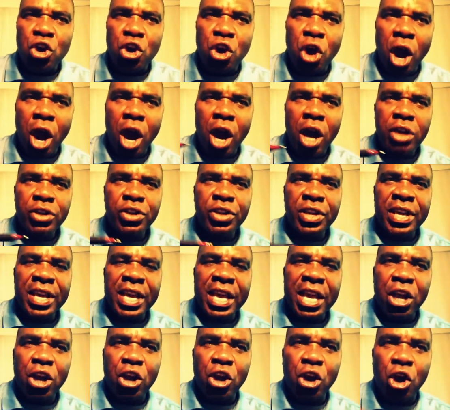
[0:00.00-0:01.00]
God
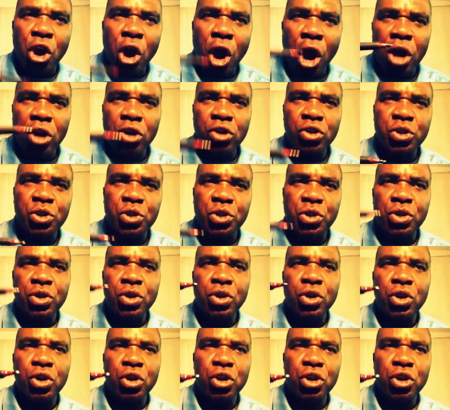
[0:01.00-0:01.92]
calls